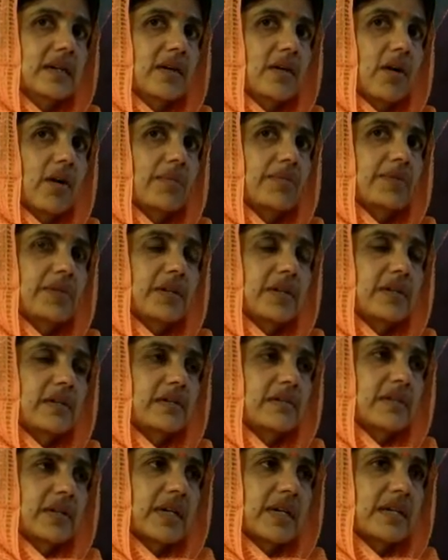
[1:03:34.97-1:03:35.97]

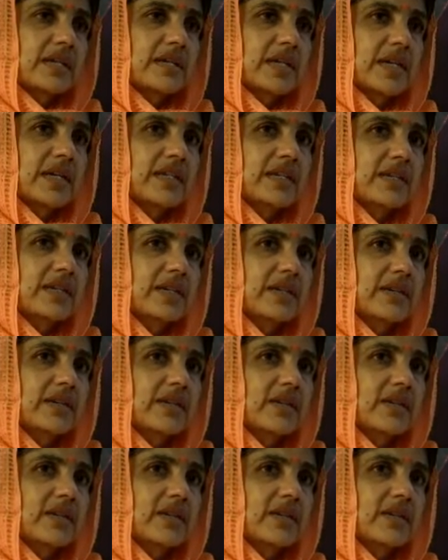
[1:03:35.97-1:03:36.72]
obstacles that are centered